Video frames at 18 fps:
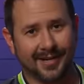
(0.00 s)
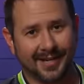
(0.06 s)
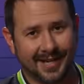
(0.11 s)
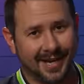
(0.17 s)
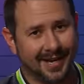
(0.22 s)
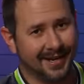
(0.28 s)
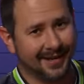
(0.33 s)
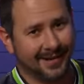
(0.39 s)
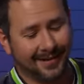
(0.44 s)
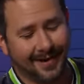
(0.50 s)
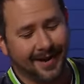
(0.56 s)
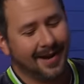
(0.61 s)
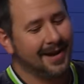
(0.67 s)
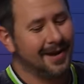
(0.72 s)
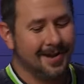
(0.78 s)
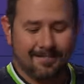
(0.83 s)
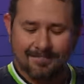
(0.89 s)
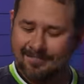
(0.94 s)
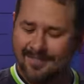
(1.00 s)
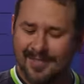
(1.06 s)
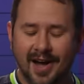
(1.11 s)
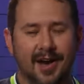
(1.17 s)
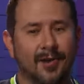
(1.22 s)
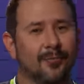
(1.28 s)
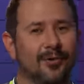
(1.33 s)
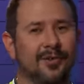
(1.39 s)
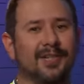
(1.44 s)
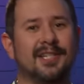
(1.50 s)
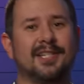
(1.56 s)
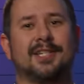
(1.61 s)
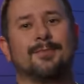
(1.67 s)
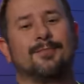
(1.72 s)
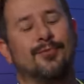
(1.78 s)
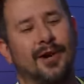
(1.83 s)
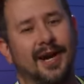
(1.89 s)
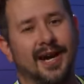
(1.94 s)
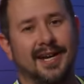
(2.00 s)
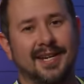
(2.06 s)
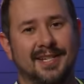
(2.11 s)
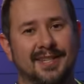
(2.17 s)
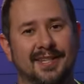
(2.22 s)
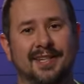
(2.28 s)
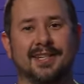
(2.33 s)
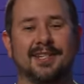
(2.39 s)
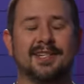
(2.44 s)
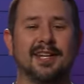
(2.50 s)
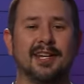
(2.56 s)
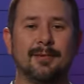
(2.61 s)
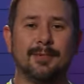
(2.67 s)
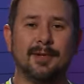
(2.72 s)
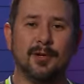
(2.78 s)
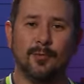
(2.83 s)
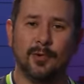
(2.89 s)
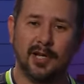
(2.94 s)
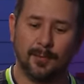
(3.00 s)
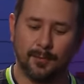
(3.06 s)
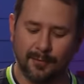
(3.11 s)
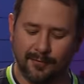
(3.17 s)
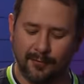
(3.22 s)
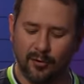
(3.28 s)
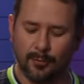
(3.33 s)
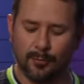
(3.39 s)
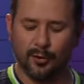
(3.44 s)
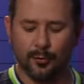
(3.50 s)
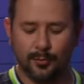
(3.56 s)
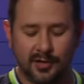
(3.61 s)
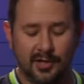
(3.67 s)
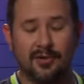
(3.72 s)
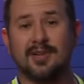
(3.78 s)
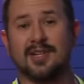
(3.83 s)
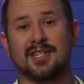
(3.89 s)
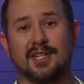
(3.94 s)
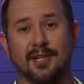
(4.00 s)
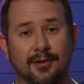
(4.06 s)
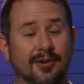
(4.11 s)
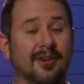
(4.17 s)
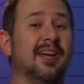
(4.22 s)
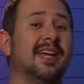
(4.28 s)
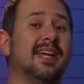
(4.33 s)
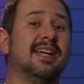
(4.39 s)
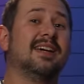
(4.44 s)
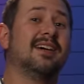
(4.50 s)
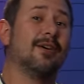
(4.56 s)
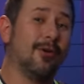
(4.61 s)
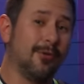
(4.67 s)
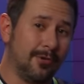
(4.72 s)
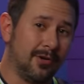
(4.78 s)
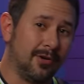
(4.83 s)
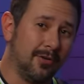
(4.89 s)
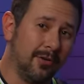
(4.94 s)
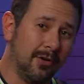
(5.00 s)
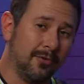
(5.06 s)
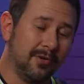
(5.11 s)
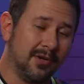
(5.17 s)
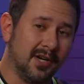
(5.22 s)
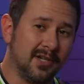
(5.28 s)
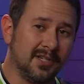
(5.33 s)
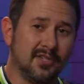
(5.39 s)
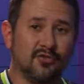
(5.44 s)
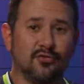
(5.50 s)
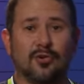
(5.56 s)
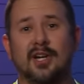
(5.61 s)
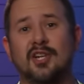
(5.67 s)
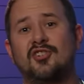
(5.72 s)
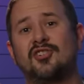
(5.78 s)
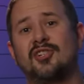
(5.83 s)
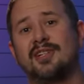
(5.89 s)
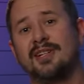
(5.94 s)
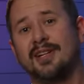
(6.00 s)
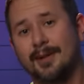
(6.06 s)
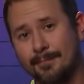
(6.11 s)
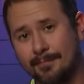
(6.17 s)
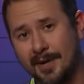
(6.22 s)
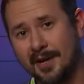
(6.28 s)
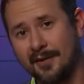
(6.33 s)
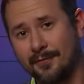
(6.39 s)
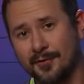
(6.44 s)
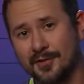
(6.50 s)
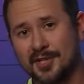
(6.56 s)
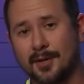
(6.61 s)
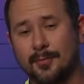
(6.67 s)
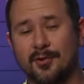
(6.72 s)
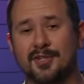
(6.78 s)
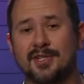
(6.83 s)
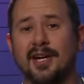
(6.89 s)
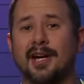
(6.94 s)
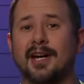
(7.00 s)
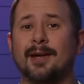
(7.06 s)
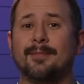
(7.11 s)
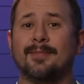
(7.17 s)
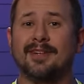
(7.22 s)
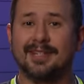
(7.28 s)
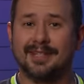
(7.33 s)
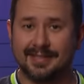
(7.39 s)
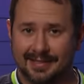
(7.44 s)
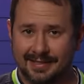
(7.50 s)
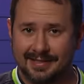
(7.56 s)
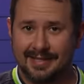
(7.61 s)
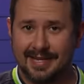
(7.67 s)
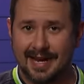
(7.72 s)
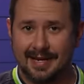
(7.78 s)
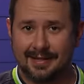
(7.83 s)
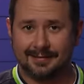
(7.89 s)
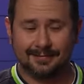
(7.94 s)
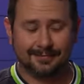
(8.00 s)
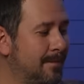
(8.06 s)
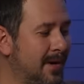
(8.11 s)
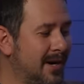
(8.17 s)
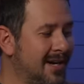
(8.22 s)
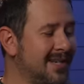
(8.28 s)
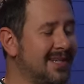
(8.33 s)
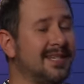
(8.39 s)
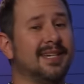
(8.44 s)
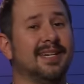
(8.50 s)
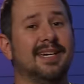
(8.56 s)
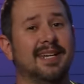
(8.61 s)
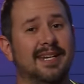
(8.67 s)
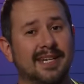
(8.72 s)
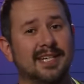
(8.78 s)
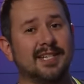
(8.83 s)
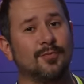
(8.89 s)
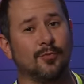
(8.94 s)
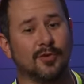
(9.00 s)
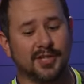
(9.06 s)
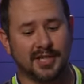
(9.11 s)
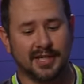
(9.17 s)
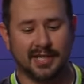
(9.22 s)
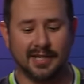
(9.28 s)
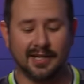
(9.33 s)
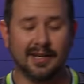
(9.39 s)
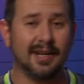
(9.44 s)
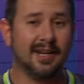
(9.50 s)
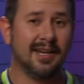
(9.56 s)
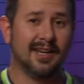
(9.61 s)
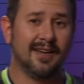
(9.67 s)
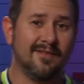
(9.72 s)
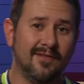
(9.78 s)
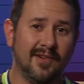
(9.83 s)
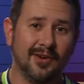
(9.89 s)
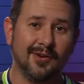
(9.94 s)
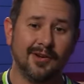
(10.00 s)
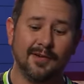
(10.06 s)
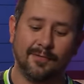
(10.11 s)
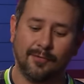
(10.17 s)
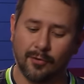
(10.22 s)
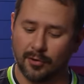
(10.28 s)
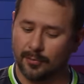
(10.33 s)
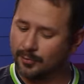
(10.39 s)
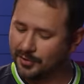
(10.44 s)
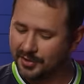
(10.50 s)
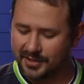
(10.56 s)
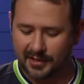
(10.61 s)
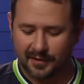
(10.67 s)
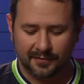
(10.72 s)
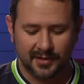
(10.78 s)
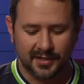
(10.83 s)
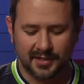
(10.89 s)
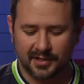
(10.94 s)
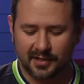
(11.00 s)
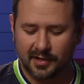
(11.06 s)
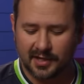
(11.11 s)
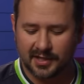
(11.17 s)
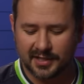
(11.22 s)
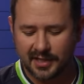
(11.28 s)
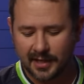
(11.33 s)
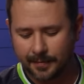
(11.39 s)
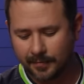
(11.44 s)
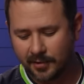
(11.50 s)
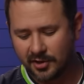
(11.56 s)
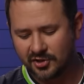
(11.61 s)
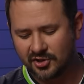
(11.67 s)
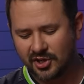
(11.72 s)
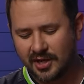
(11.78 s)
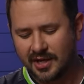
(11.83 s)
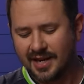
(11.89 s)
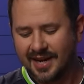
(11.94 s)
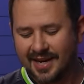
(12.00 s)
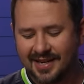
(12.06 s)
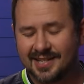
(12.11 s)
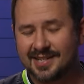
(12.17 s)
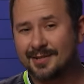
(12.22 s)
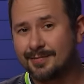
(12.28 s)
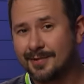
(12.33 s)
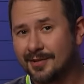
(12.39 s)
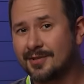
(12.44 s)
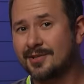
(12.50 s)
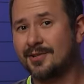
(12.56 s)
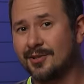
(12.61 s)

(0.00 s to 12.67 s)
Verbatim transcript: again, not really surprised that it's gonna be a weak performer when you consider eau de cologne concentration, made for summertime, yeah. But it is, once again, very affordable. Stuff doesn't cost that much and it smells